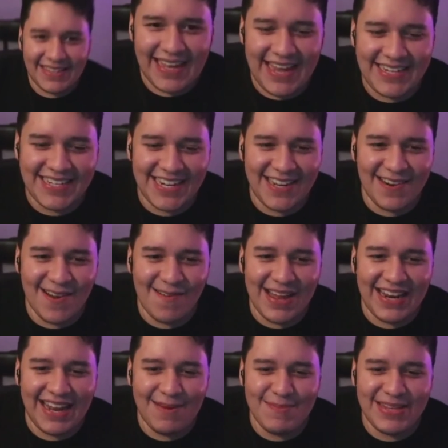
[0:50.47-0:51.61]
Actually, you know
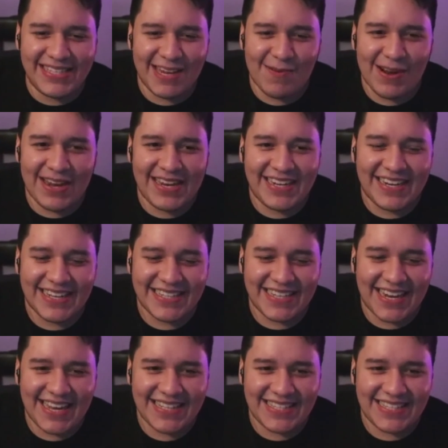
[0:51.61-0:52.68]
what? Let me see what he does against